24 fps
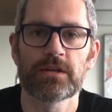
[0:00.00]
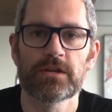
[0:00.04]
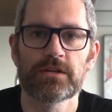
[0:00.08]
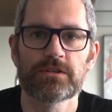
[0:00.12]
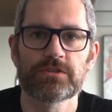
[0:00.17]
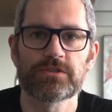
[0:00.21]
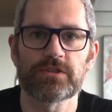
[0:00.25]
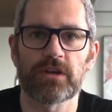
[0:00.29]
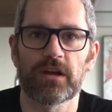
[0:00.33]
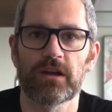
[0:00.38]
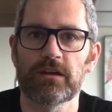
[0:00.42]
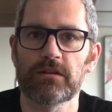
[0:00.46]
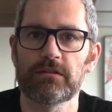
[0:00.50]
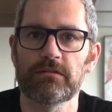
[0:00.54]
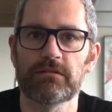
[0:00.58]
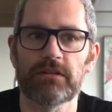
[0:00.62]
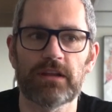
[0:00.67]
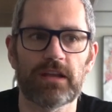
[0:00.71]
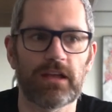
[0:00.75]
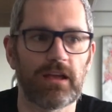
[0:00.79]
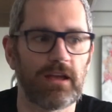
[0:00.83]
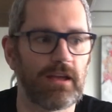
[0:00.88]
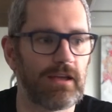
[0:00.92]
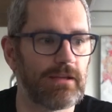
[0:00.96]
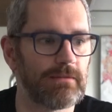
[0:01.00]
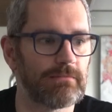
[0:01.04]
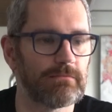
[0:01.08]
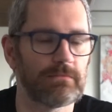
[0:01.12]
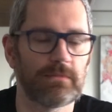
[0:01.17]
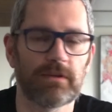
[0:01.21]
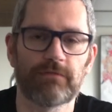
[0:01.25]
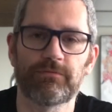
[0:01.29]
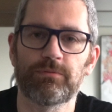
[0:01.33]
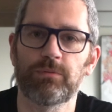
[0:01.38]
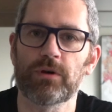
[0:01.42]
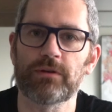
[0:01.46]
so
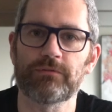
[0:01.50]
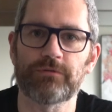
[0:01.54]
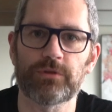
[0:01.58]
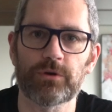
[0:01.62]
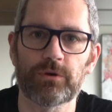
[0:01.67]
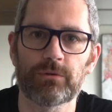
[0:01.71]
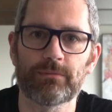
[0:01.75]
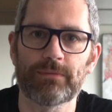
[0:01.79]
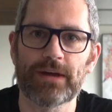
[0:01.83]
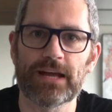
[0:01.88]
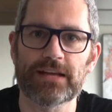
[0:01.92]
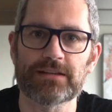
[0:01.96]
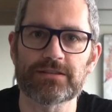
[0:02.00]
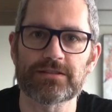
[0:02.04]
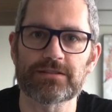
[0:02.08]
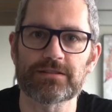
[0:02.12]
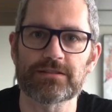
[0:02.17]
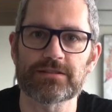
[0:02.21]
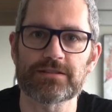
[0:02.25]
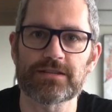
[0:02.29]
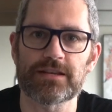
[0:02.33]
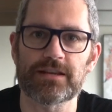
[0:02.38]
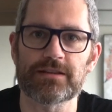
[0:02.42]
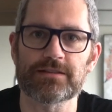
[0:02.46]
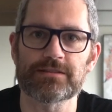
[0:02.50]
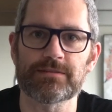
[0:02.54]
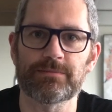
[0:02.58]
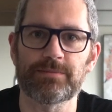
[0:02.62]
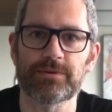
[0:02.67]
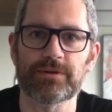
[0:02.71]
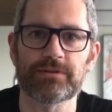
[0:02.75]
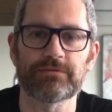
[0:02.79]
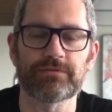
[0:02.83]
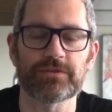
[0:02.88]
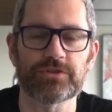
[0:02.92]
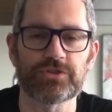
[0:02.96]
if one of your mates does it as a
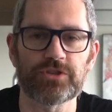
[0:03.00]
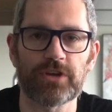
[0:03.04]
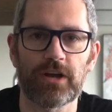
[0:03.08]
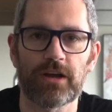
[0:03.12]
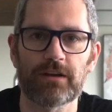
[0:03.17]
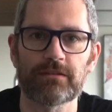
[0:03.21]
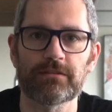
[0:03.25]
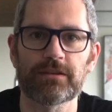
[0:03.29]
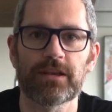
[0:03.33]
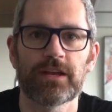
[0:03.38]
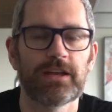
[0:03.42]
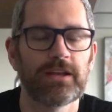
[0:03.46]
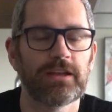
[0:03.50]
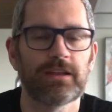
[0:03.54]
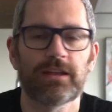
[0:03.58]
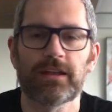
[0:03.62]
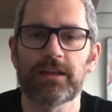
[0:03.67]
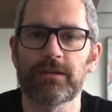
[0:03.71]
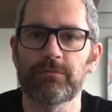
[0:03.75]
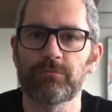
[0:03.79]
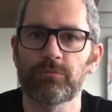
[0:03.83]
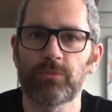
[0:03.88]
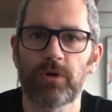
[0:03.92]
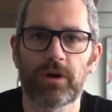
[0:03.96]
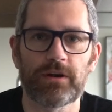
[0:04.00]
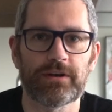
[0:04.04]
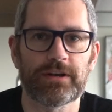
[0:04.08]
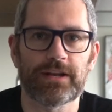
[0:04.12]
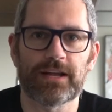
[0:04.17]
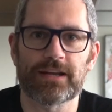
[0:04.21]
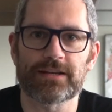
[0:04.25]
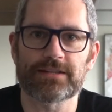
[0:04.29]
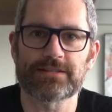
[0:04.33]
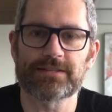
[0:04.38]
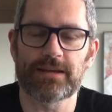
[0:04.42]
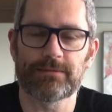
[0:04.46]
bit of a joke, it won't
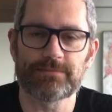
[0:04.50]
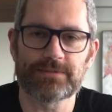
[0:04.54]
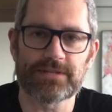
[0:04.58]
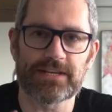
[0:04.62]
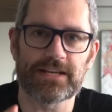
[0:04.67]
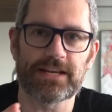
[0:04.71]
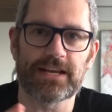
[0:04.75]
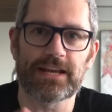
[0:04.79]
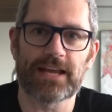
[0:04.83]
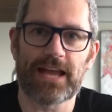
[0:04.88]
accept it.